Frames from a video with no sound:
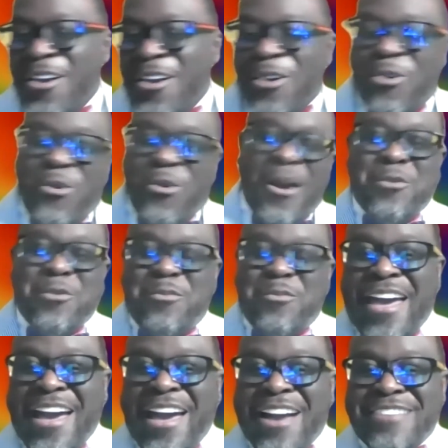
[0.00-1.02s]
grabbed her
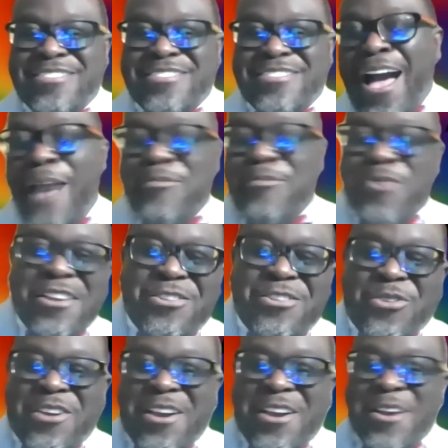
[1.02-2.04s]
bags, hopped on a
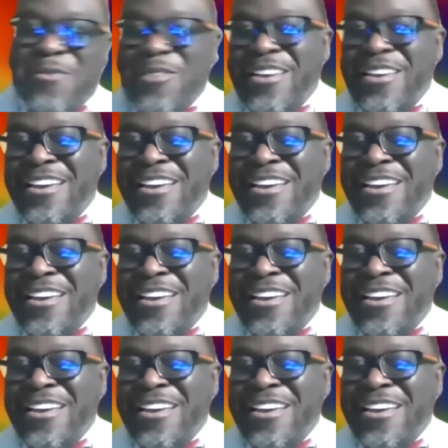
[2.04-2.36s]
tram,